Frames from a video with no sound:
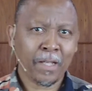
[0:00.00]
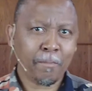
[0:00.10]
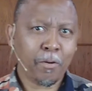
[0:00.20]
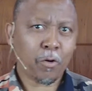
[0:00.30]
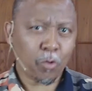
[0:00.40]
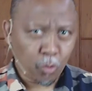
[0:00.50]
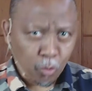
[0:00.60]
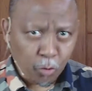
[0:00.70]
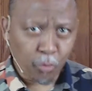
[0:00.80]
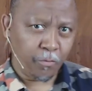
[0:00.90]

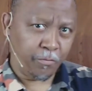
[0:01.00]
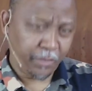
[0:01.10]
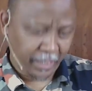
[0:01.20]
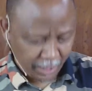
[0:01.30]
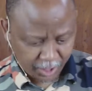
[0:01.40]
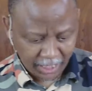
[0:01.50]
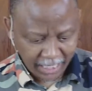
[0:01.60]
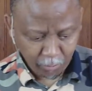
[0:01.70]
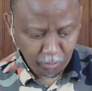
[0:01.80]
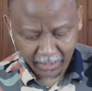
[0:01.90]
prove the
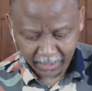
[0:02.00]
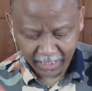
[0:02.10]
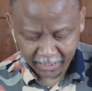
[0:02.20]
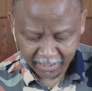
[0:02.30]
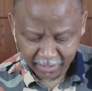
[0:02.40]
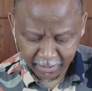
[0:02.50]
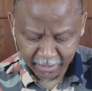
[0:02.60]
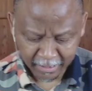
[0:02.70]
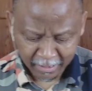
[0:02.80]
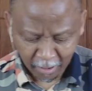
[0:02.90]
genuineness
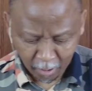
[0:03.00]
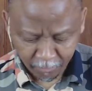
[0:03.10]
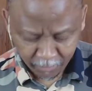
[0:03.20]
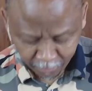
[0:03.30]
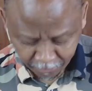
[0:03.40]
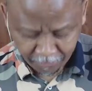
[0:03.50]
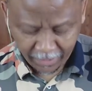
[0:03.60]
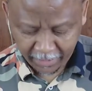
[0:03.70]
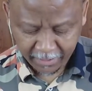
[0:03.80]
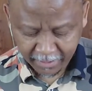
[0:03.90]
of the
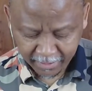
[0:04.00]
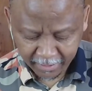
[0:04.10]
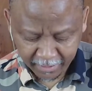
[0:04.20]
faith